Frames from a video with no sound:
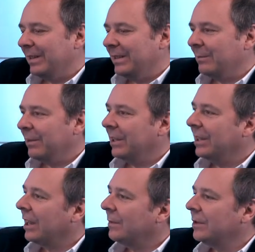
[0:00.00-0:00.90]
If somebody
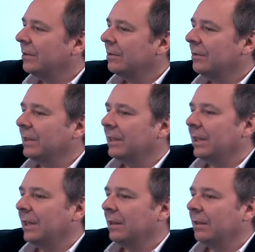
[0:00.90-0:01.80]
comes to you and
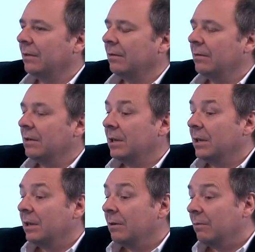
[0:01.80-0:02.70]
tells you,
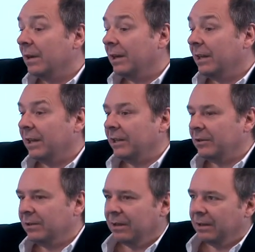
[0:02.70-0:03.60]
well, I
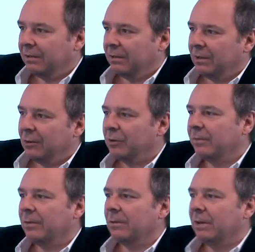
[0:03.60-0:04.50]
noticed that there is a lot
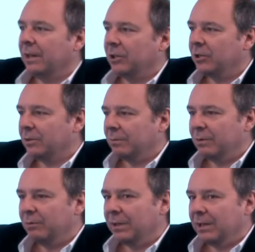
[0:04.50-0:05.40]
of correlation
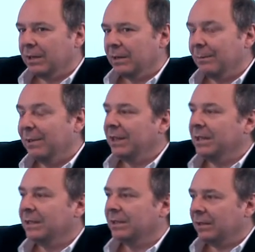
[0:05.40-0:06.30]
between
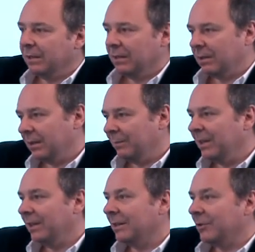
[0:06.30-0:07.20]
being sick and
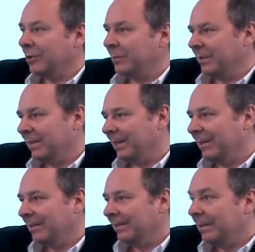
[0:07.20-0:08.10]
being in a
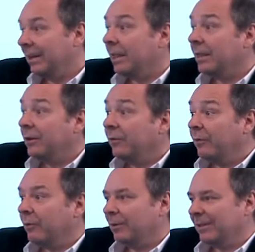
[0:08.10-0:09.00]
hospital,
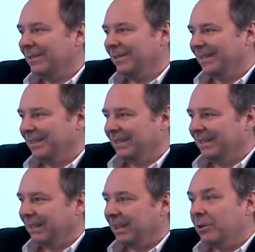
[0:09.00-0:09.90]
therefore,
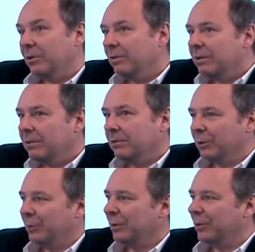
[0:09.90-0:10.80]
I know that
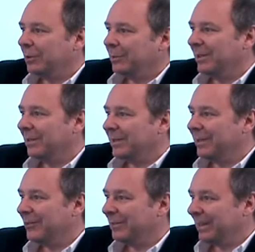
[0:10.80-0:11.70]
going to the hospital makes you